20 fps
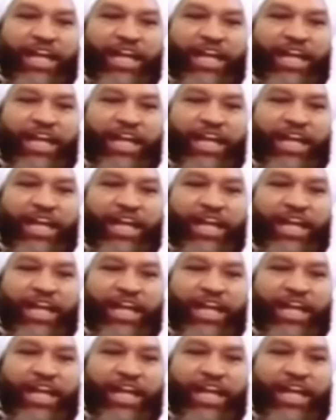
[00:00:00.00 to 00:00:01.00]

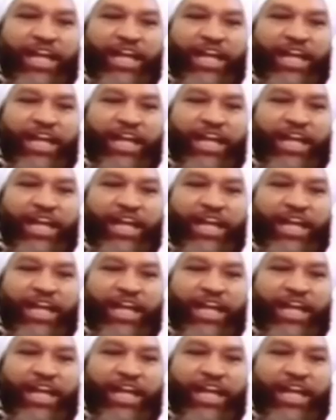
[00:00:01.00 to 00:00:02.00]

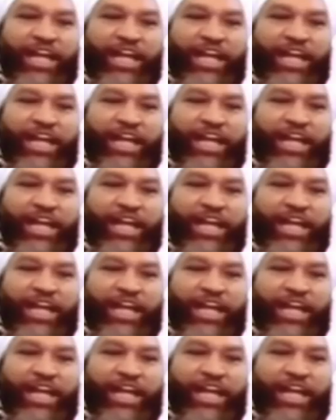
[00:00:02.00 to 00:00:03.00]

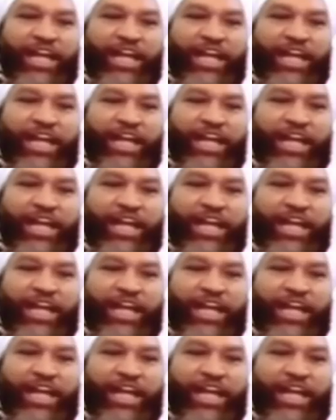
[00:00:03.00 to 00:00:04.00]

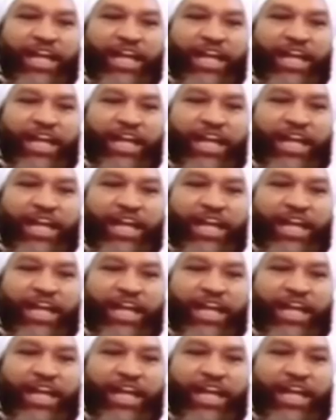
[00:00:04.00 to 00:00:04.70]
(silence)